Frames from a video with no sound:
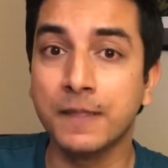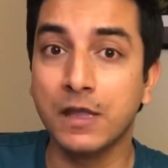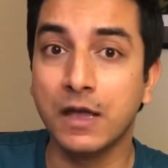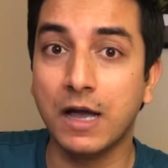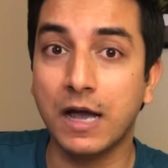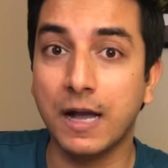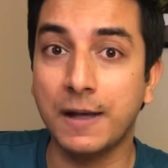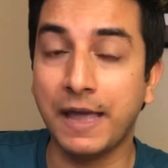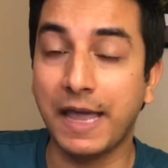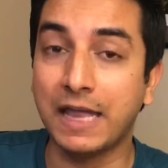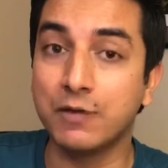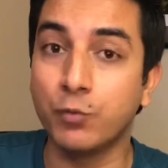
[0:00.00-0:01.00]

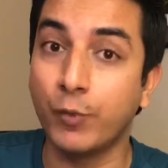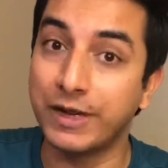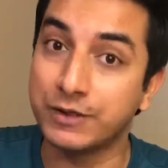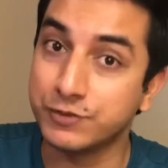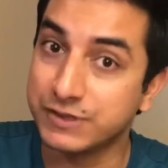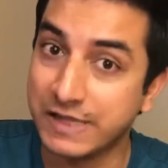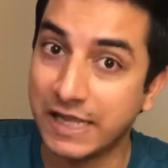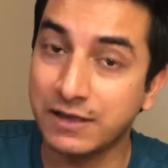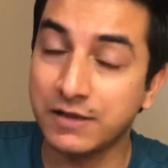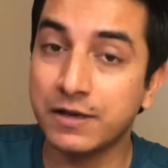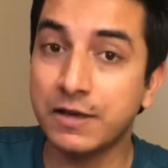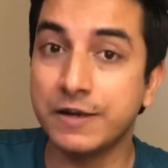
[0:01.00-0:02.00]
and when to sell
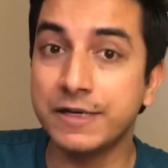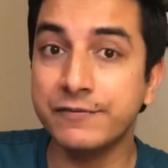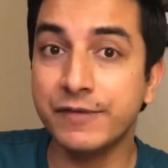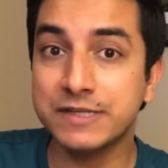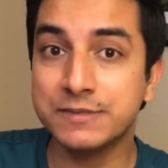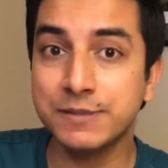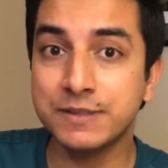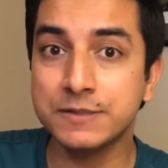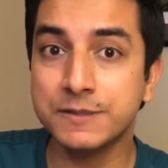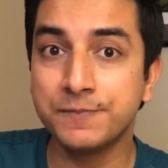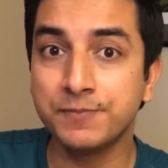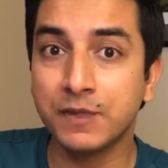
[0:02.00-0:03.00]
the investment,
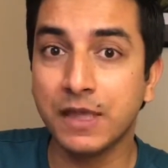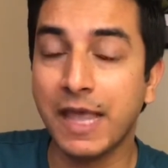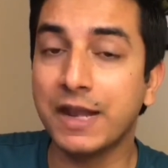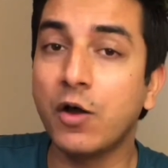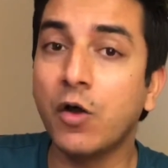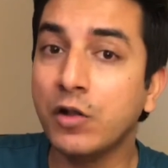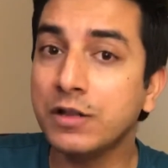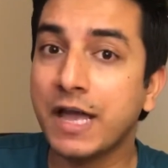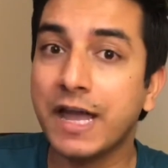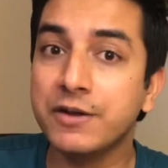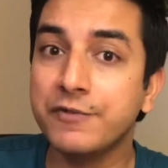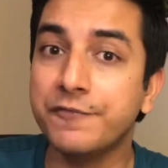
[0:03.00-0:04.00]
and all
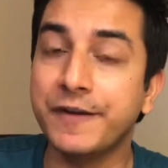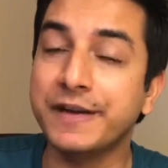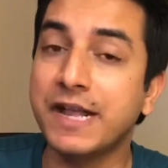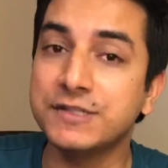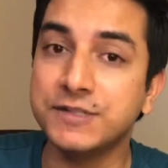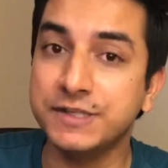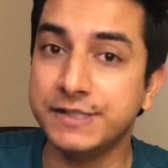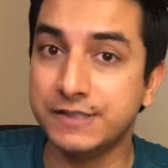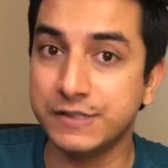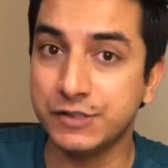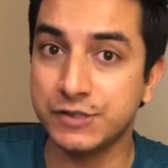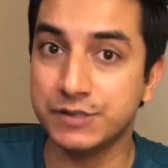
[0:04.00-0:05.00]
kind of financial
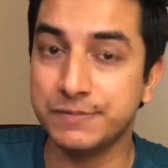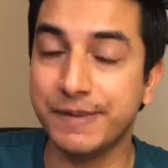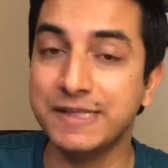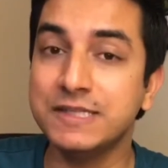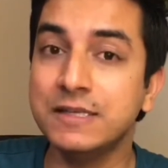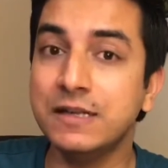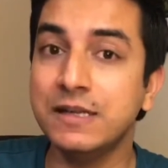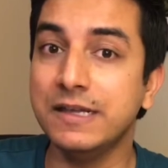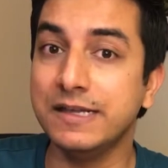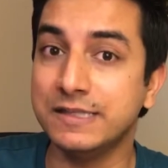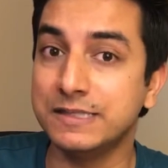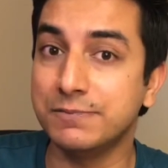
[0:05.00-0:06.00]
decision basically
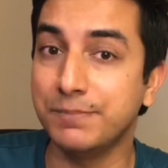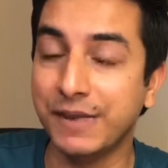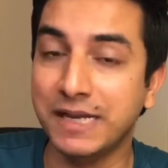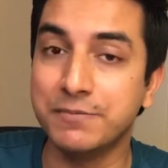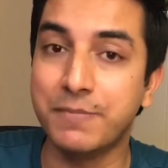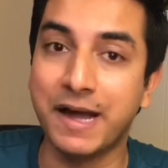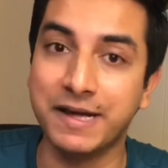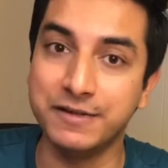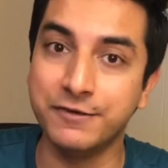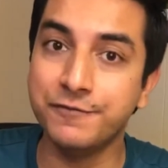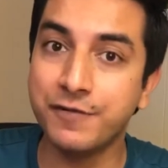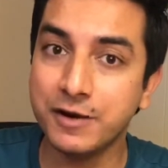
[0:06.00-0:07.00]
is made by the
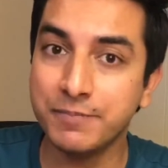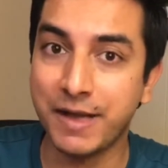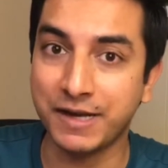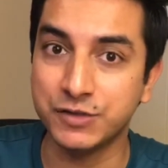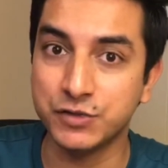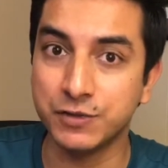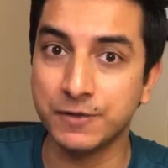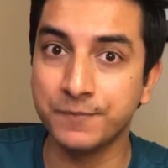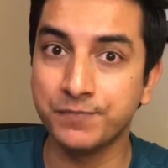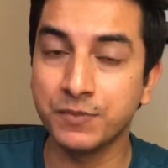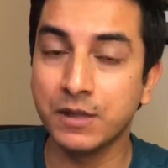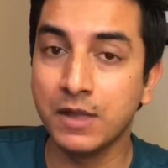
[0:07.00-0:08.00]
fund manager.
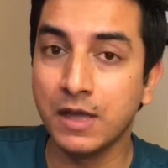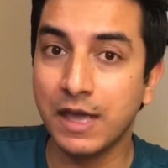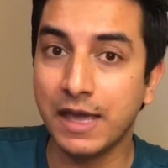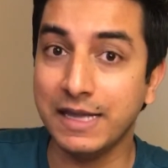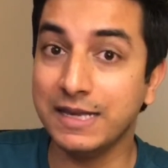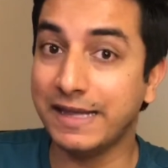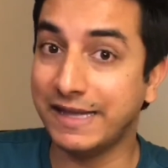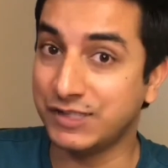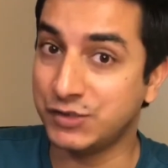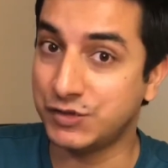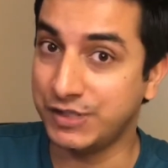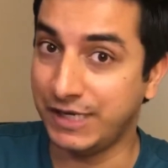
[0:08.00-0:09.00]
In
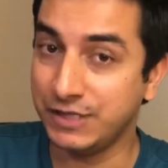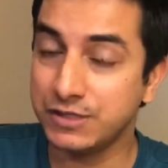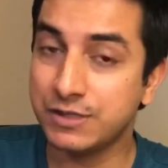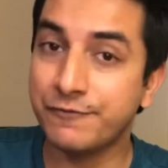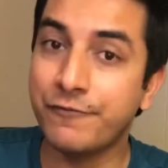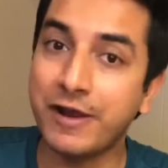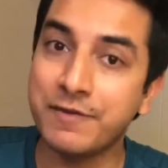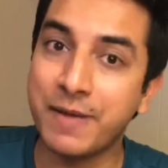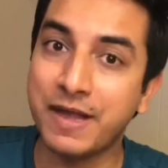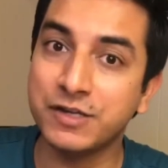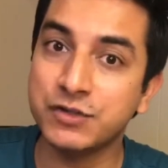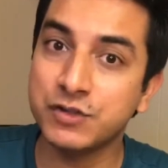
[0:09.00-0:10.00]
exchange, the fund
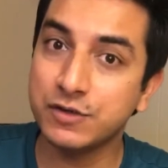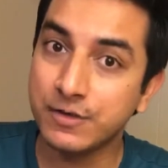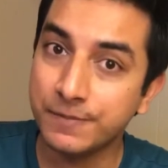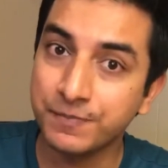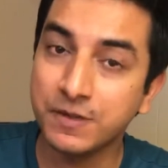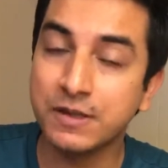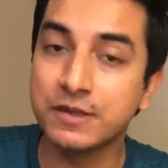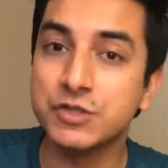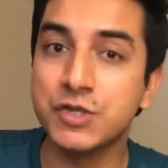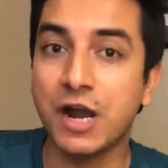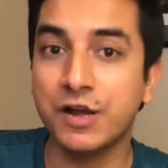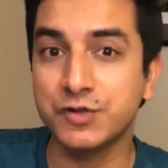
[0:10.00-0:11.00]
manager
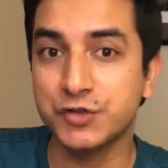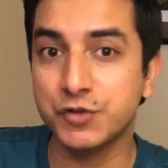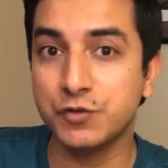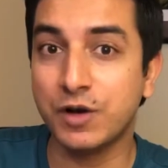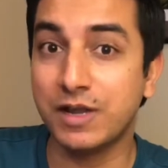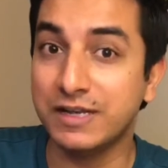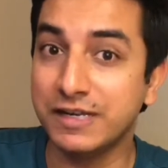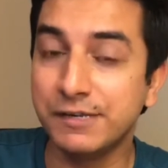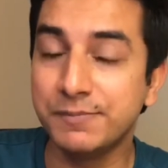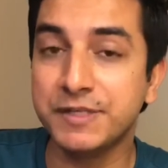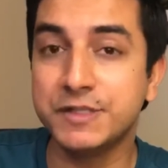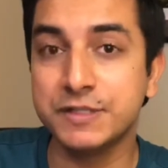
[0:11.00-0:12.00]
charge you a little
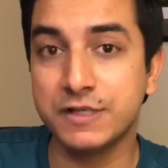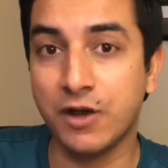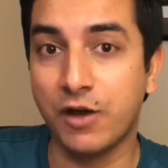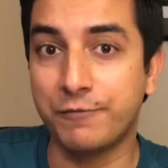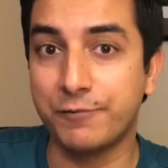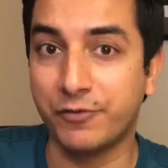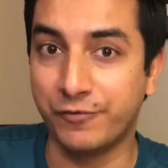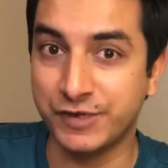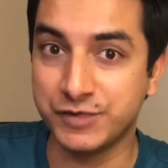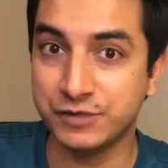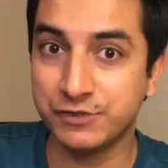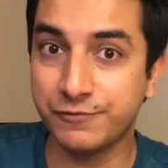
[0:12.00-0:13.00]
bit of
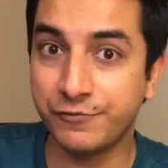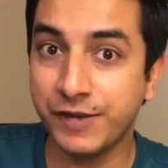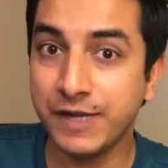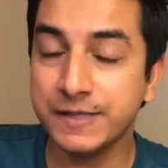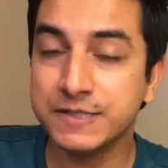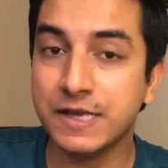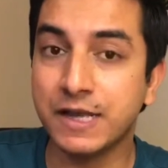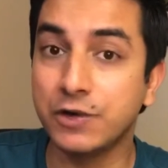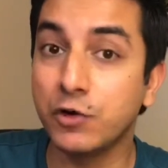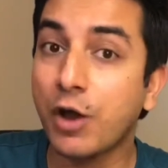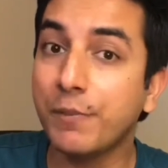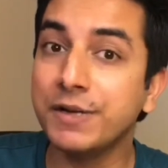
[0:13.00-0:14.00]
professional fees, and
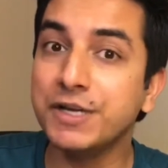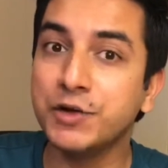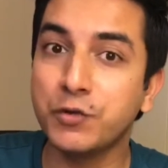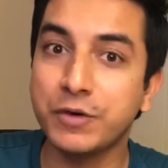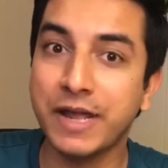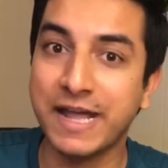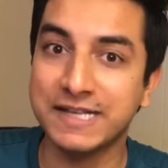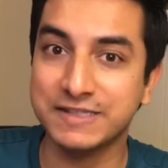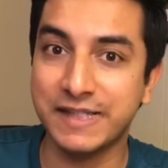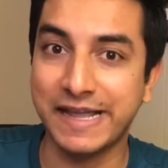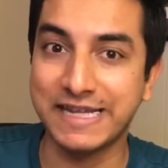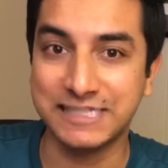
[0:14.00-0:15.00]
normally known as
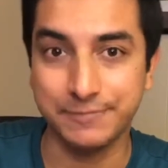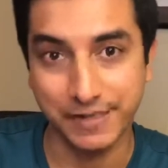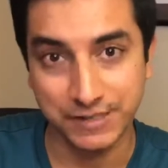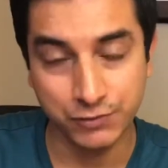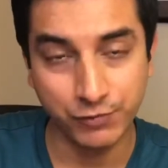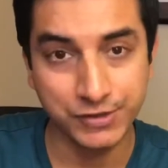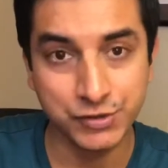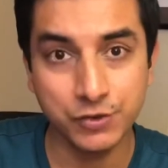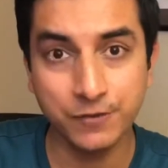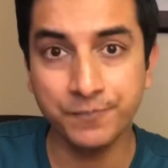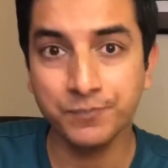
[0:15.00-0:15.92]
the expense ratio.